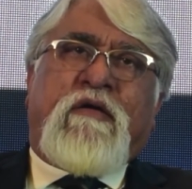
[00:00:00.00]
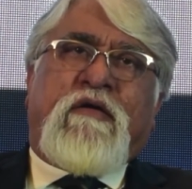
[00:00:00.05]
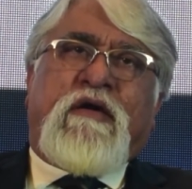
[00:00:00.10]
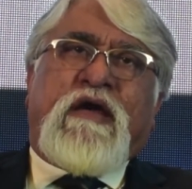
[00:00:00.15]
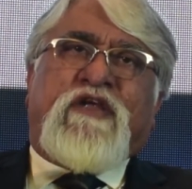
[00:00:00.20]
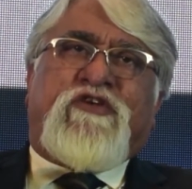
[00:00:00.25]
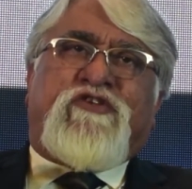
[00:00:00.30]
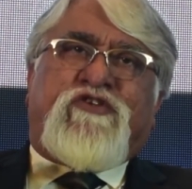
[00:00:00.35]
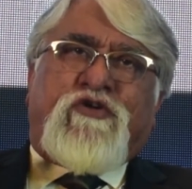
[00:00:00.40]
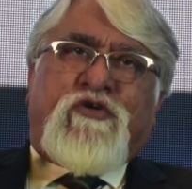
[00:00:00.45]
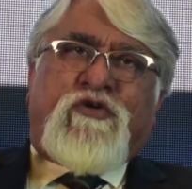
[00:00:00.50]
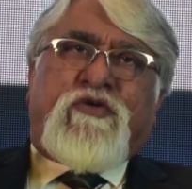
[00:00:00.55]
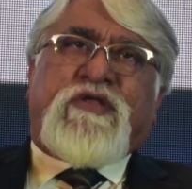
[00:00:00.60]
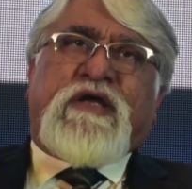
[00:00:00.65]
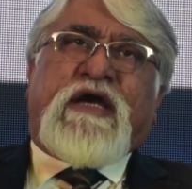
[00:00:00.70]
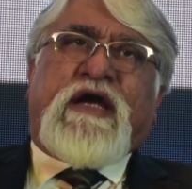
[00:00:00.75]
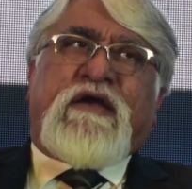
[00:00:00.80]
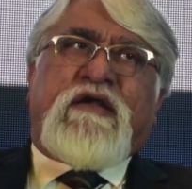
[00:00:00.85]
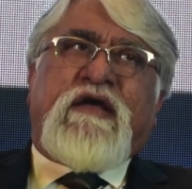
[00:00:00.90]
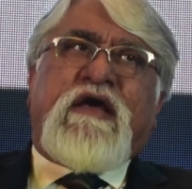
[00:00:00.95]
ensure
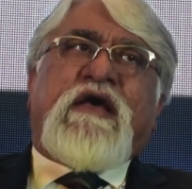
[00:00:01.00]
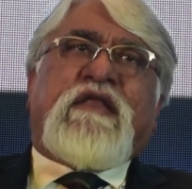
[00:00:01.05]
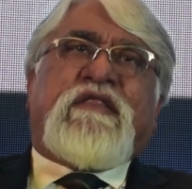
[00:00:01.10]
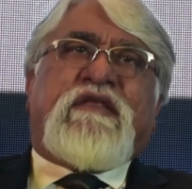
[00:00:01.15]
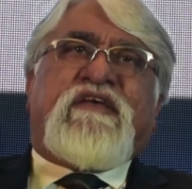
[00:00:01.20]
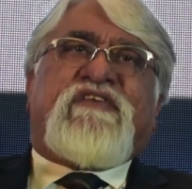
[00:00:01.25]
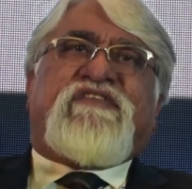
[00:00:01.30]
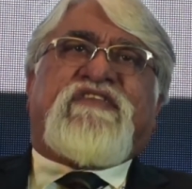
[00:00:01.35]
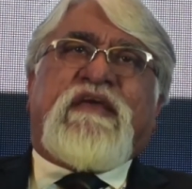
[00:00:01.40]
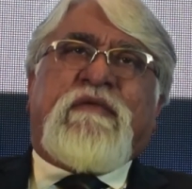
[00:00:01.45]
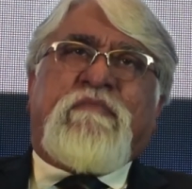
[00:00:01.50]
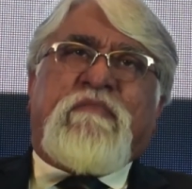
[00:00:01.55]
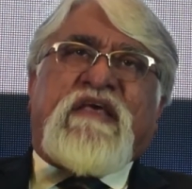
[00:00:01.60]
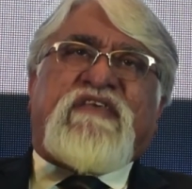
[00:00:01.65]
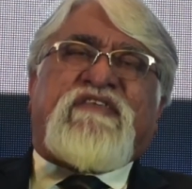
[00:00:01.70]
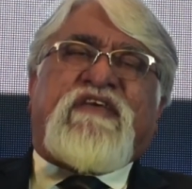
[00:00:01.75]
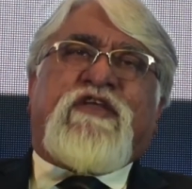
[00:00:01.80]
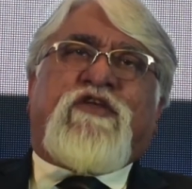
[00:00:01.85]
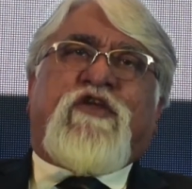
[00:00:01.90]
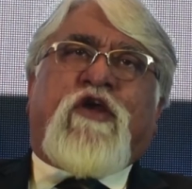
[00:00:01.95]
that there is
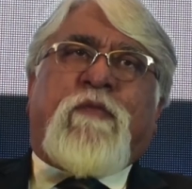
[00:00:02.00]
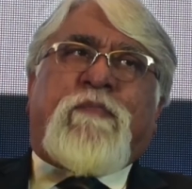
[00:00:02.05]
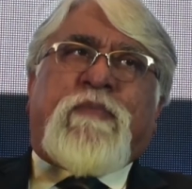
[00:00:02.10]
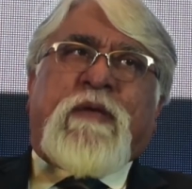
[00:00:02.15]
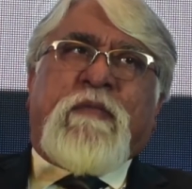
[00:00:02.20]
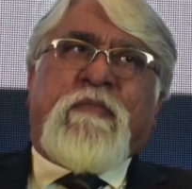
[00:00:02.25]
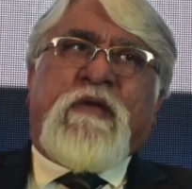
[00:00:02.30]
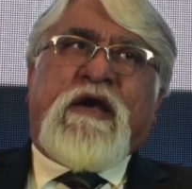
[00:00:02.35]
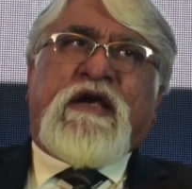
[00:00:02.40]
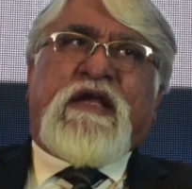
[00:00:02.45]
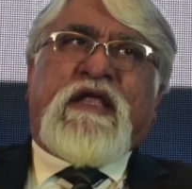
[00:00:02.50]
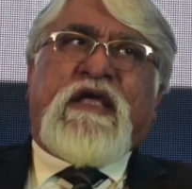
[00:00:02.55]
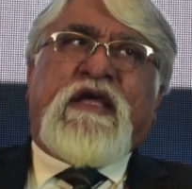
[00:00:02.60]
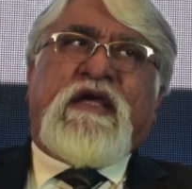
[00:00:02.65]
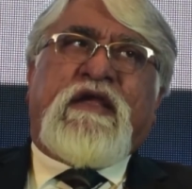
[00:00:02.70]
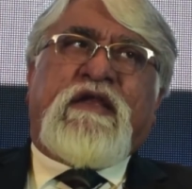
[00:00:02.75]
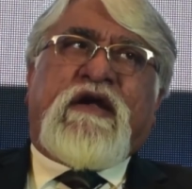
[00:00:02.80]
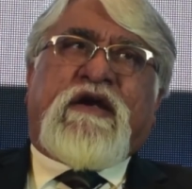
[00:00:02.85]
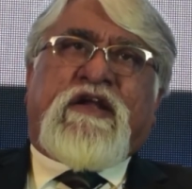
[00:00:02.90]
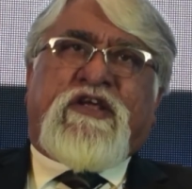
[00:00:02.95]
seamless
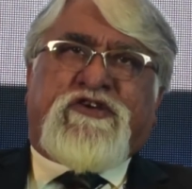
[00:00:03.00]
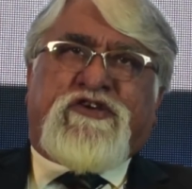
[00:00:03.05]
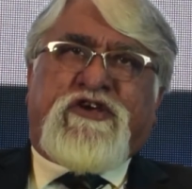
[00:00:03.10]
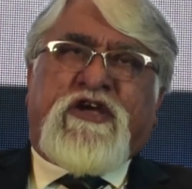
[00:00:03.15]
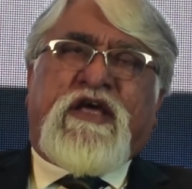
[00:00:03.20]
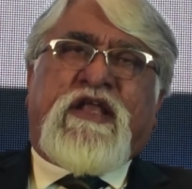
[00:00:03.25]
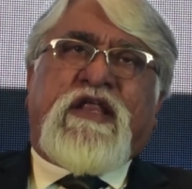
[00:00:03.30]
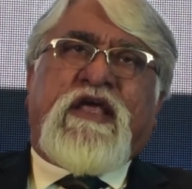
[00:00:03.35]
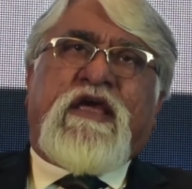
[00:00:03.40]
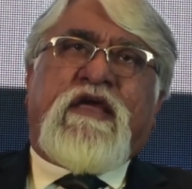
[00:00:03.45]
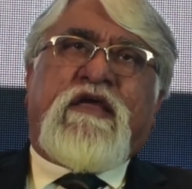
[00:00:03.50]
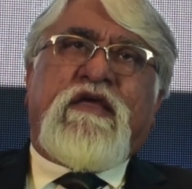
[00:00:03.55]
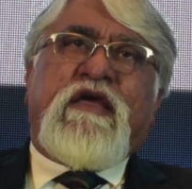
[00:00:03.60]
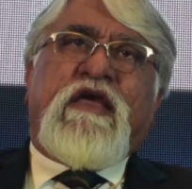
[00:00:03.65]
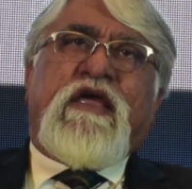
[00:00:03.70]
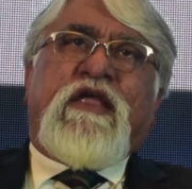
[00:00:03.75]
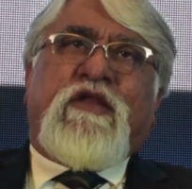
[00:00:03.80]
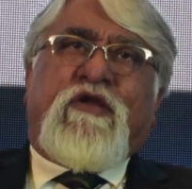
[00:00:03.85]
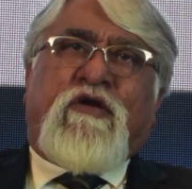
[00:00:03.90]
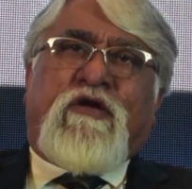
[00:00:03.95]
interoperability, data sharing,
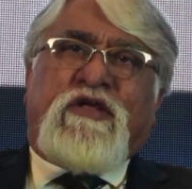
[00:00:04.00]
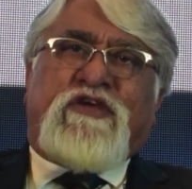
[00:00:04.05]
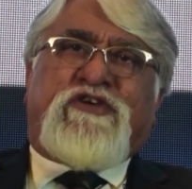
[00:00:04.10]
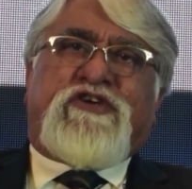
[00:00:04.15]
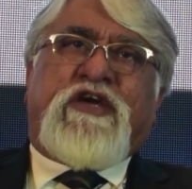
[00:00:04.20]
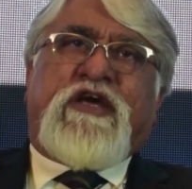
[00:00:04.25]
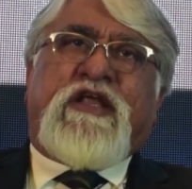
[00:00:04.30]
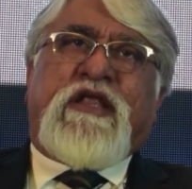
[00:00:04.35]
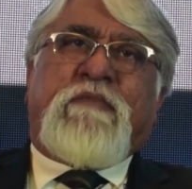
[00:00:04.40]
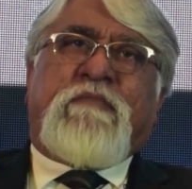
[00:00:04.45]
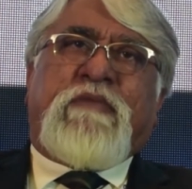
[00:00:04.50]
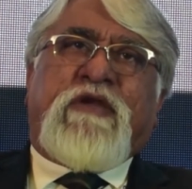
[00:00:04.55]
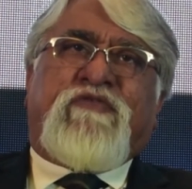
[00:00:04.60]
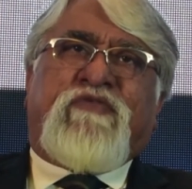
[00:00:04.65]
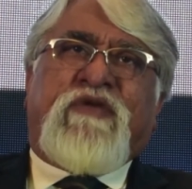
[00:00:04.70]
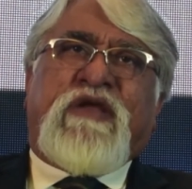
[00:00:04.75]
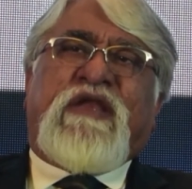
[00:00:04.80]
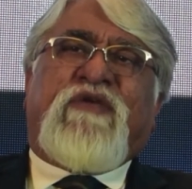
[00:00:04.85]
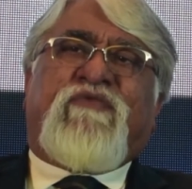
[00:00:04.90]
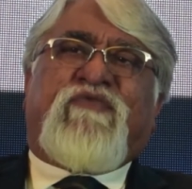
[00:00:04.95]
knowledge sharing
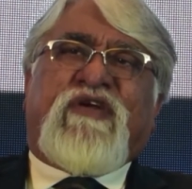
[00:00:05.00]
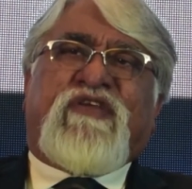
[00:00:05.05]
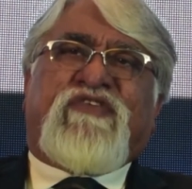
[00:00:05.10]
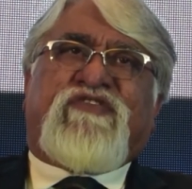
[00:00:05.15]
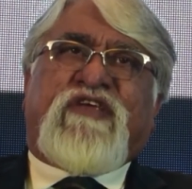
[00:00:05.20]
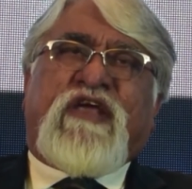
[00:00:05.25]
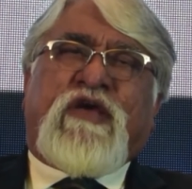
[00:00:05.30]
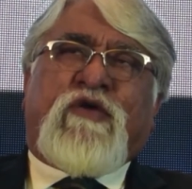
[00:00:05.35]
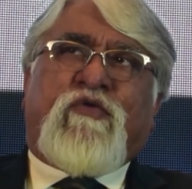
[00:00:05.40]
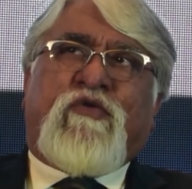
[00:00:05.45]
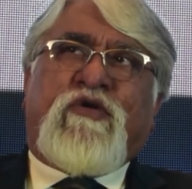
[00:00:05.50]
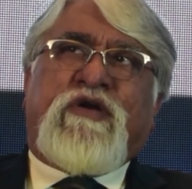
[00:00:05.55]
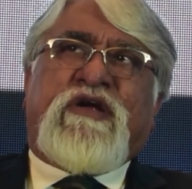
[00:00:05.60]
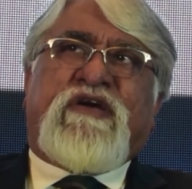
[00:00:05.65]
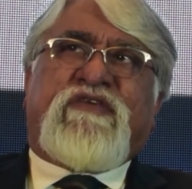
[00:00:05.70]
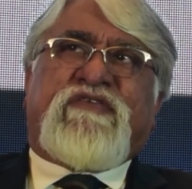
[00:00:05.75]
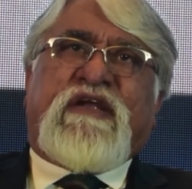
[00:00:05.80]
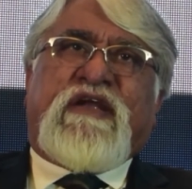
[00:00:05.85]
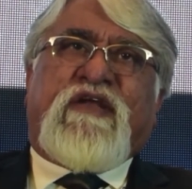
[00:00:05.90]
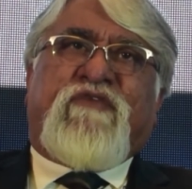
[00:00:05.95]
between different
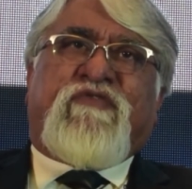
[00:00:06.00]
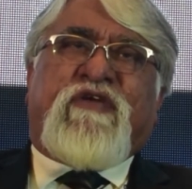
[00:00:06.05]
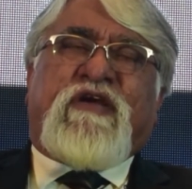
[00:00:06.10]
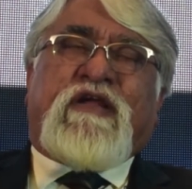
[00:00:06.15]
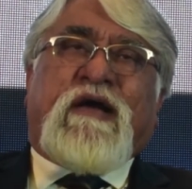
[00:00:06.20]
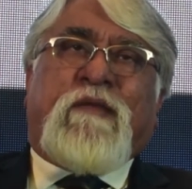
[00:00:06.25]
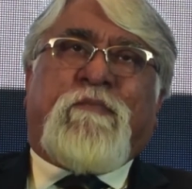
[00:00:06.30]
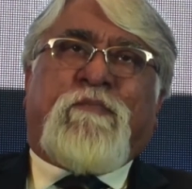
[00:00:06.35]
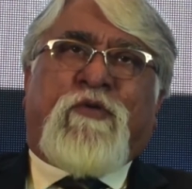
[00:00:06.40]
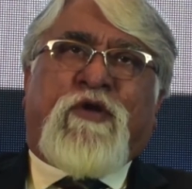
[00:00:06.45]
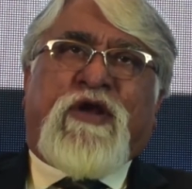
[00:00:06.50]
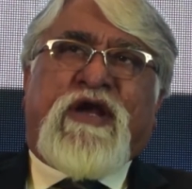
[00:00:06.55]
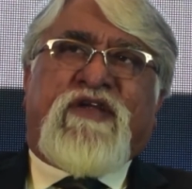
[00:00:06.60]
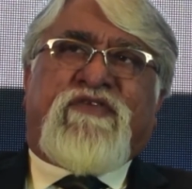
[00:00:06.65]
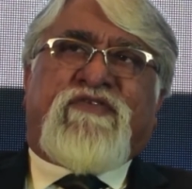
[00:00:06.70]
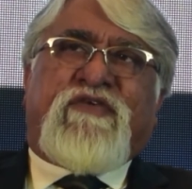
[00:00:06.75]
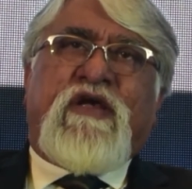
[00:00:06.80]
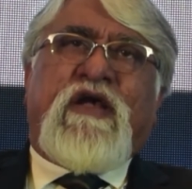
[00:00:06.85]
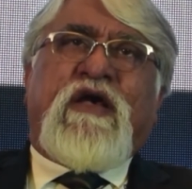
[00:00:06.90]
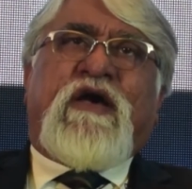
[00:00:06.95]
stakeholders and different
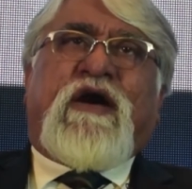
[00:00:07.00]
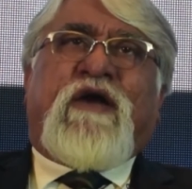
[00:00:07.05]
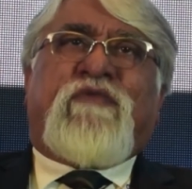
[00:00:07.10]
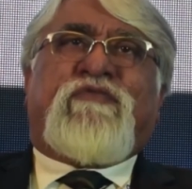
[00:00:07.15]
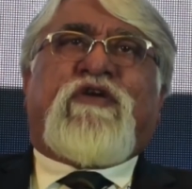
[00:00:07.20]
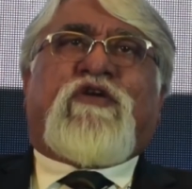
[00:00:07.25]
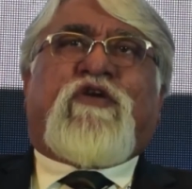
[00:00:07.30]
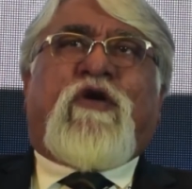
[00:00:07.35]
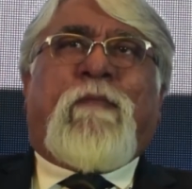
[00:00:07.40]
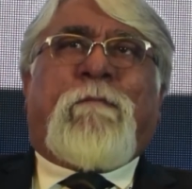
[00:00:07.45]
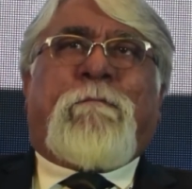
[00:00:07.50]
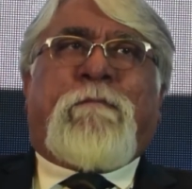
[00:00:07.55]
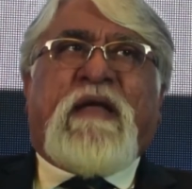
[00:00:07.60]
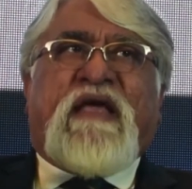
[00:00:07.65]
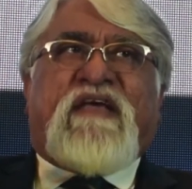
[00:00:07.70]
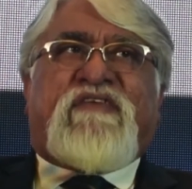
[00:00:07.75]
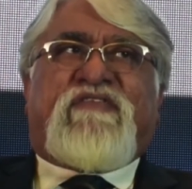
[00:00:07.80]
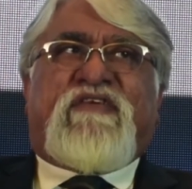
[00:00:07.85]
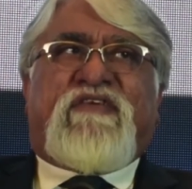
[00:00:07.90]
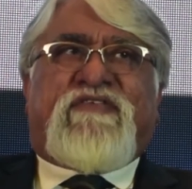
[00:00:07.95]
components of the
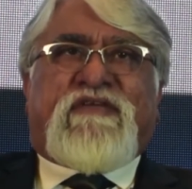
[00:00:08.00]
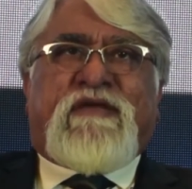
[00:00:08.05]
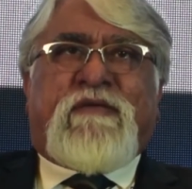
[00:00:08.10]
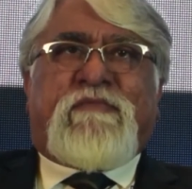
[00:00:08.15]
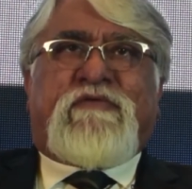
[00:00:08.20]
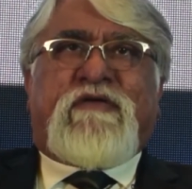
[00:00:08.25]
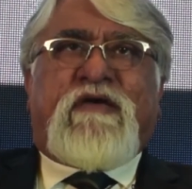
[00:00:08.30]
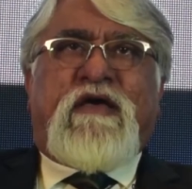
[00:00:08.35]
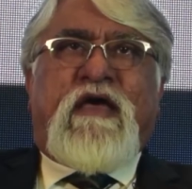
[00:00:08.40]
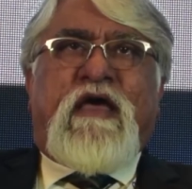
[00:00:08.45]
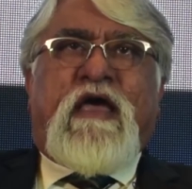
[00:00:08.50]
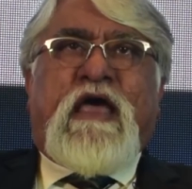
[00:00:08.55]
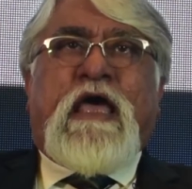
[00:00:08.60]
complex systems.